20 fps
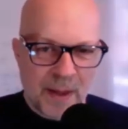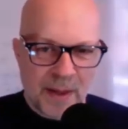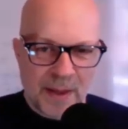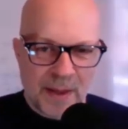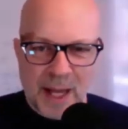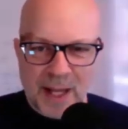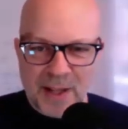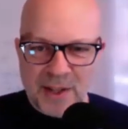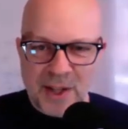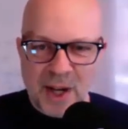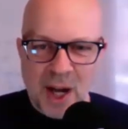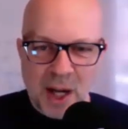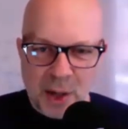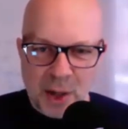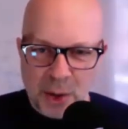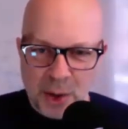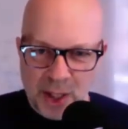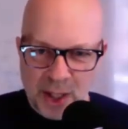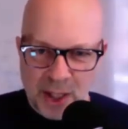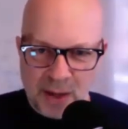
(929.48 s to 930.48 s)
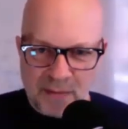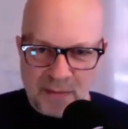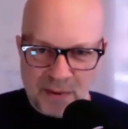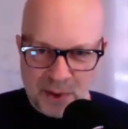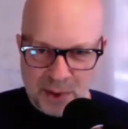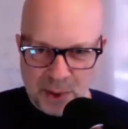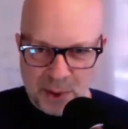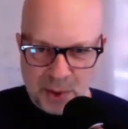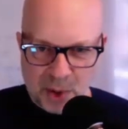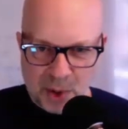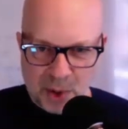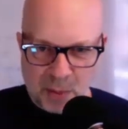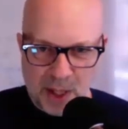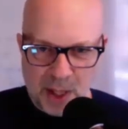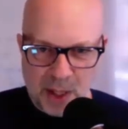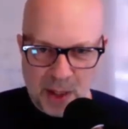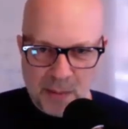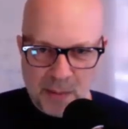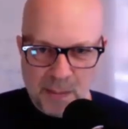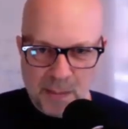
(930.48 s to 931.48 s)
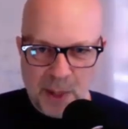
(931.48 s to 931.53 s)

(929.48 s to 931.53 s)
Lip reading: That's not good enough for social media.